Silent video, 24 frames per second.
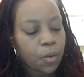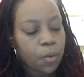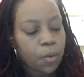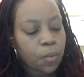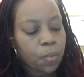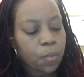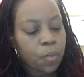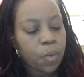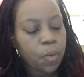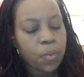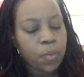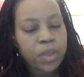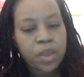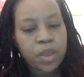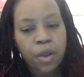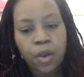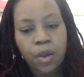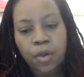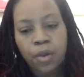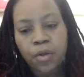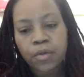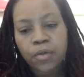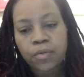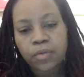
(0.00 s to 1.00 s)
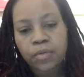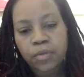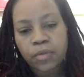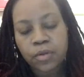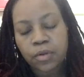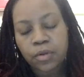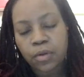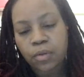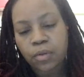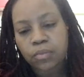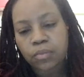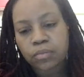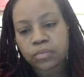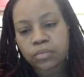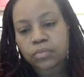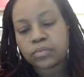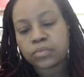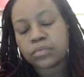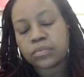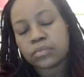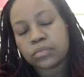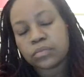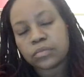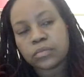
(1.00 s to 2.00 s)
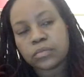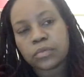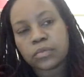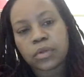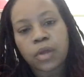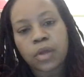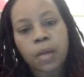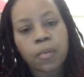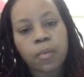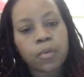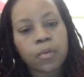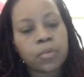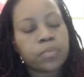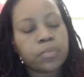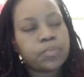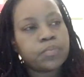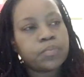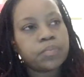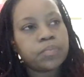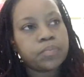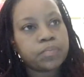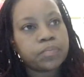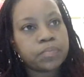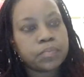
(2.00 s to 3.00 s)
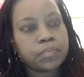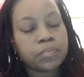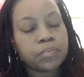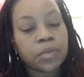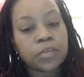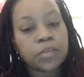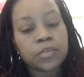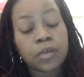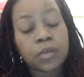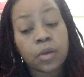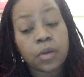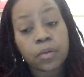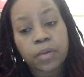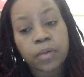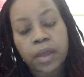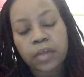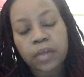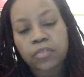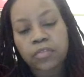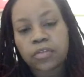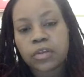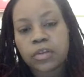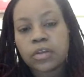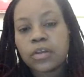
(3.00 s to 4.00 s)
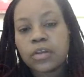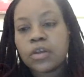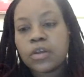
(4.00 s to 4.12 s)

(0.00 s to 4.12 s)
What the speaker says: we heard a couple months ago actually,